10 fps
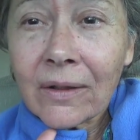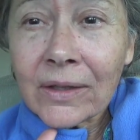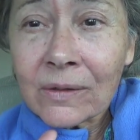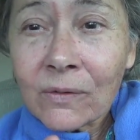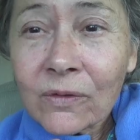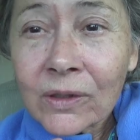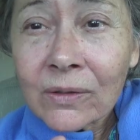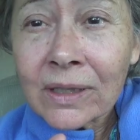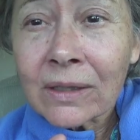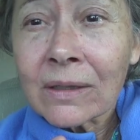
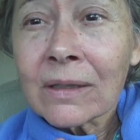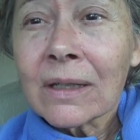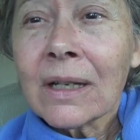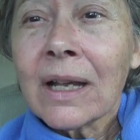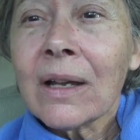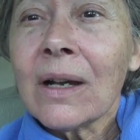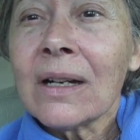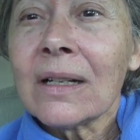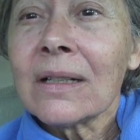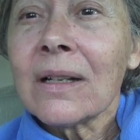inferior
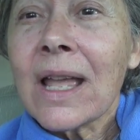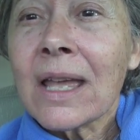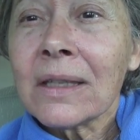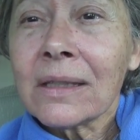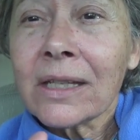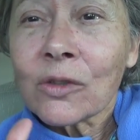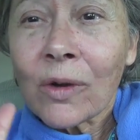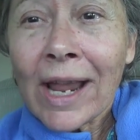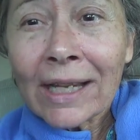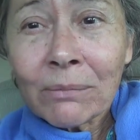uh, and that they
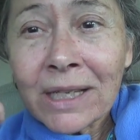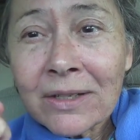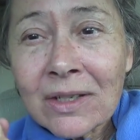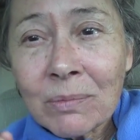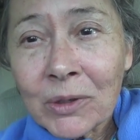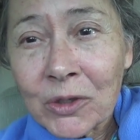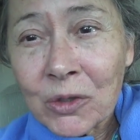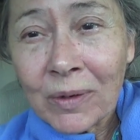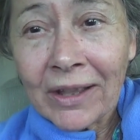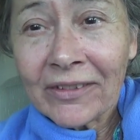drag men's
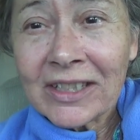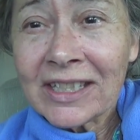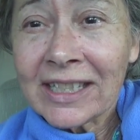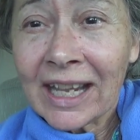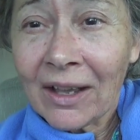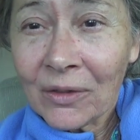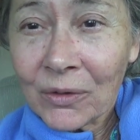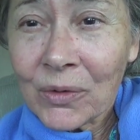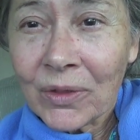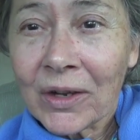spirituality down
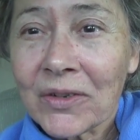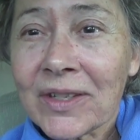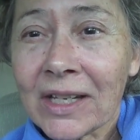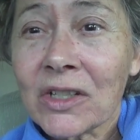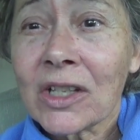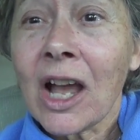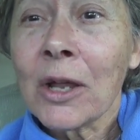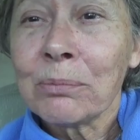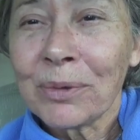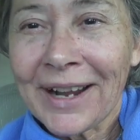through their sex-
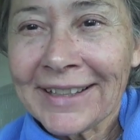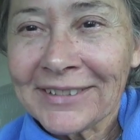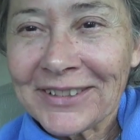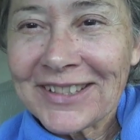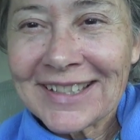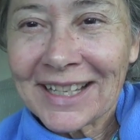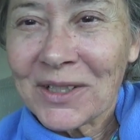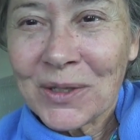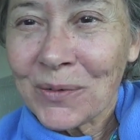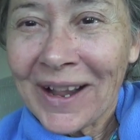unbridled
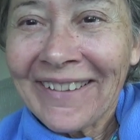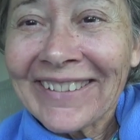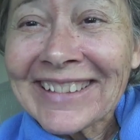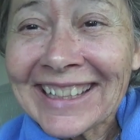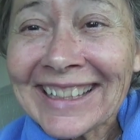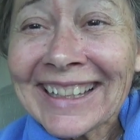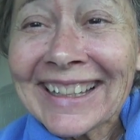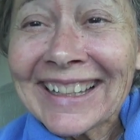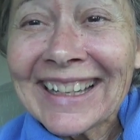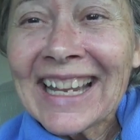sexuality,
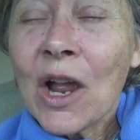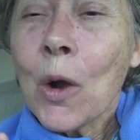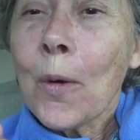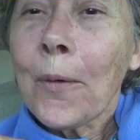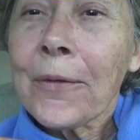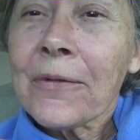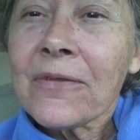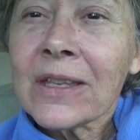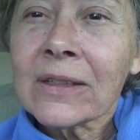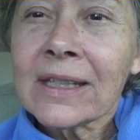or the
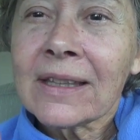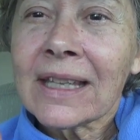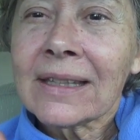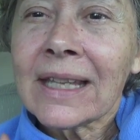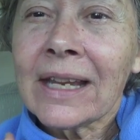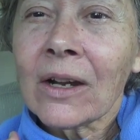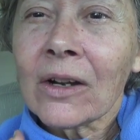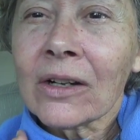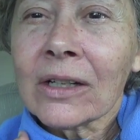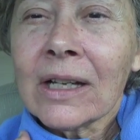feeling that they
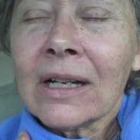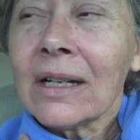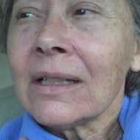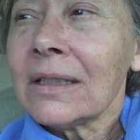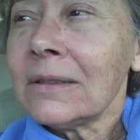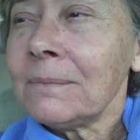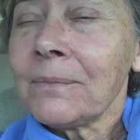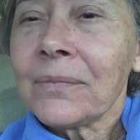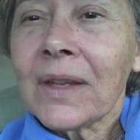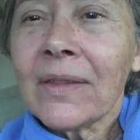are
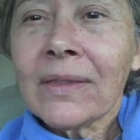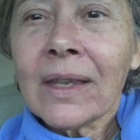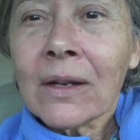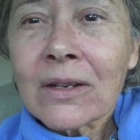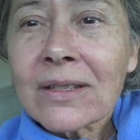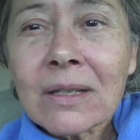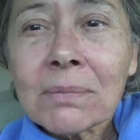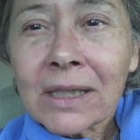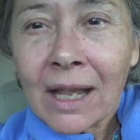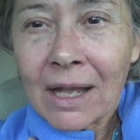um, that they are
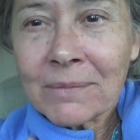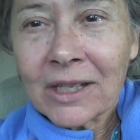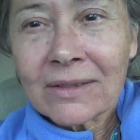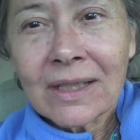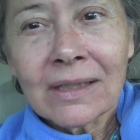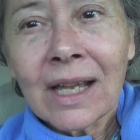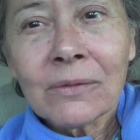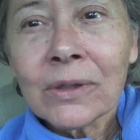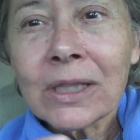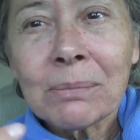simply objects and
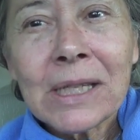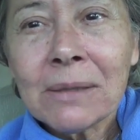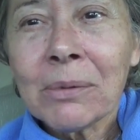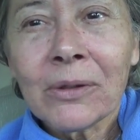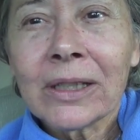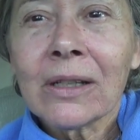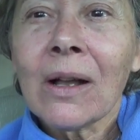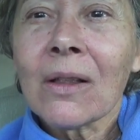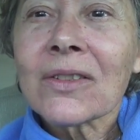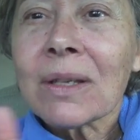not really people at
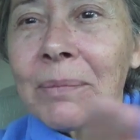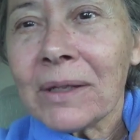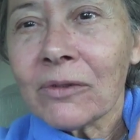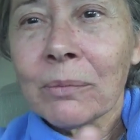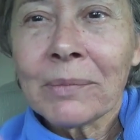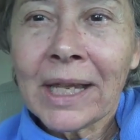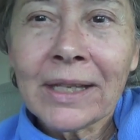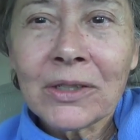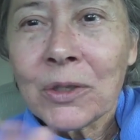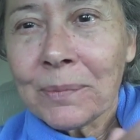all, something for
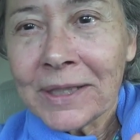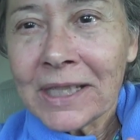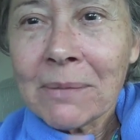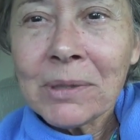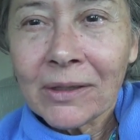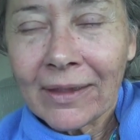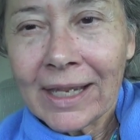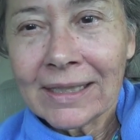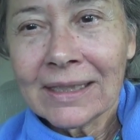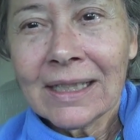men to
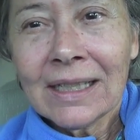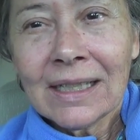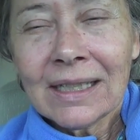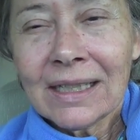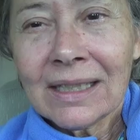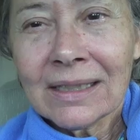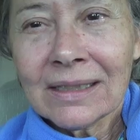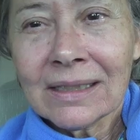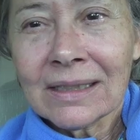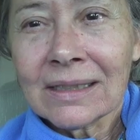manipulate
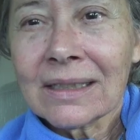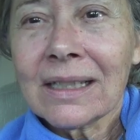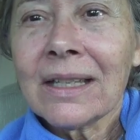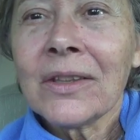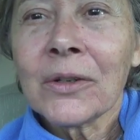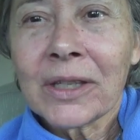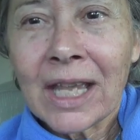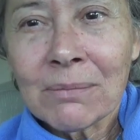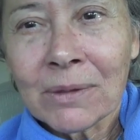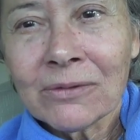in uh, in their
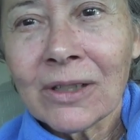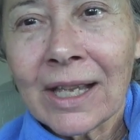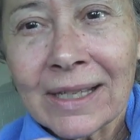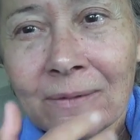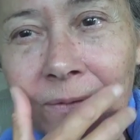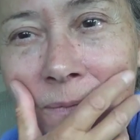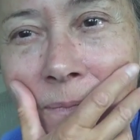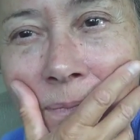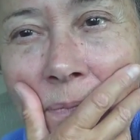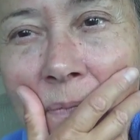game of life,
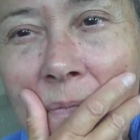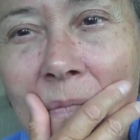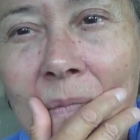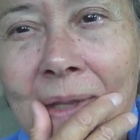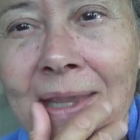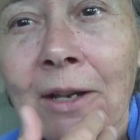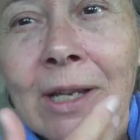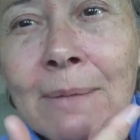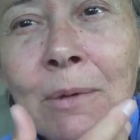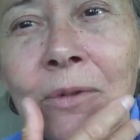in their
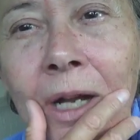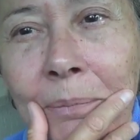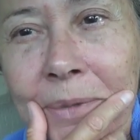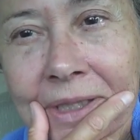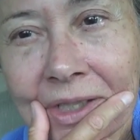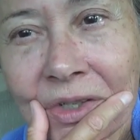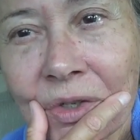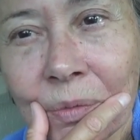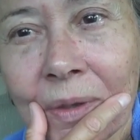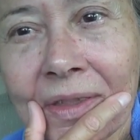game of
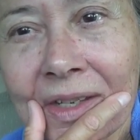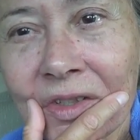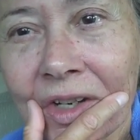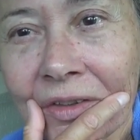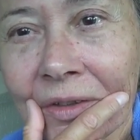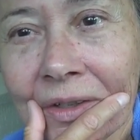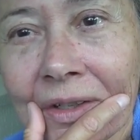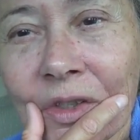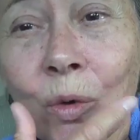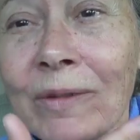competition with each other,
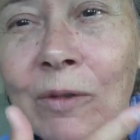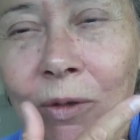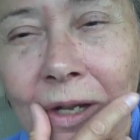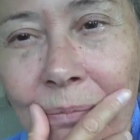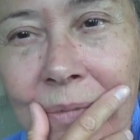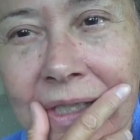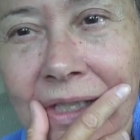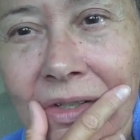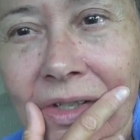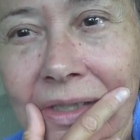joyful
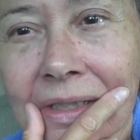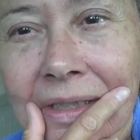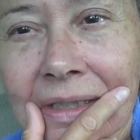competition.